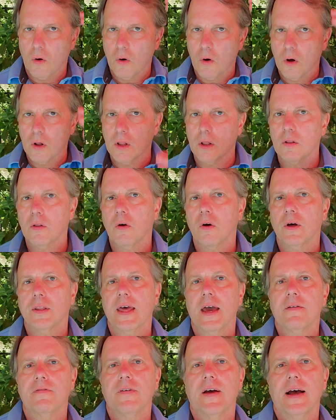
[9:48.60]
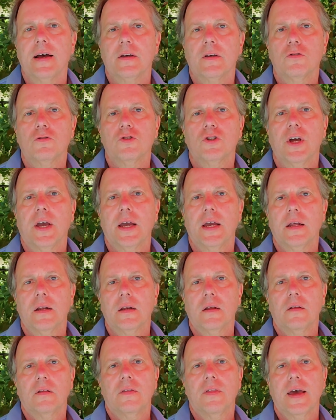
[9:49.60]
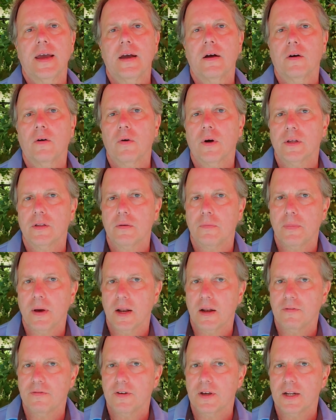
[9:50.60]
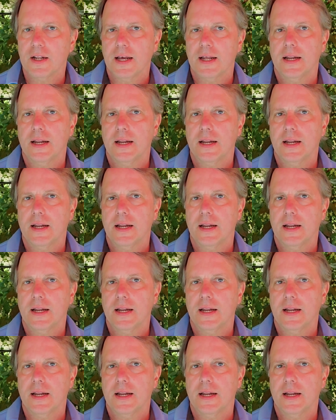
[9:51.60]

all along that value chain, they are going to benefit.